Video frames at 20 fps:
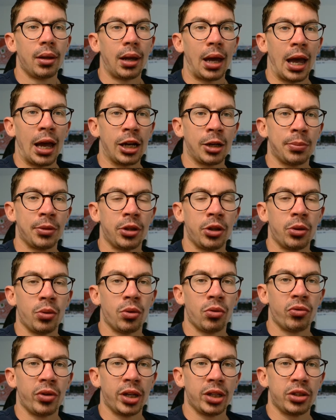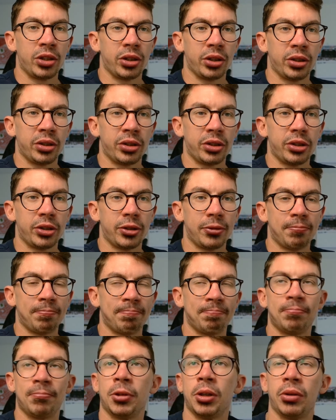not. Agbadu or Richards.
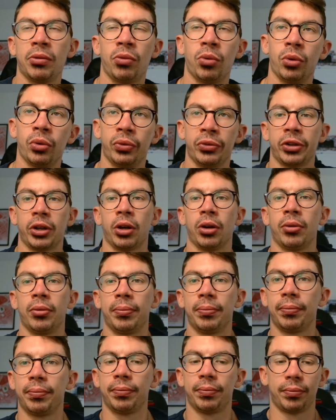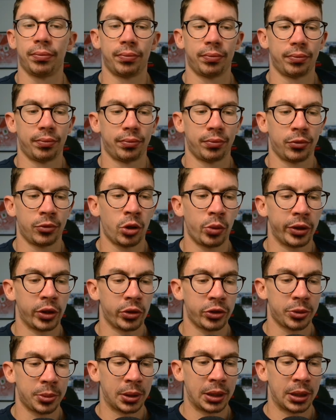Who have Wolves got? Oh, we've got some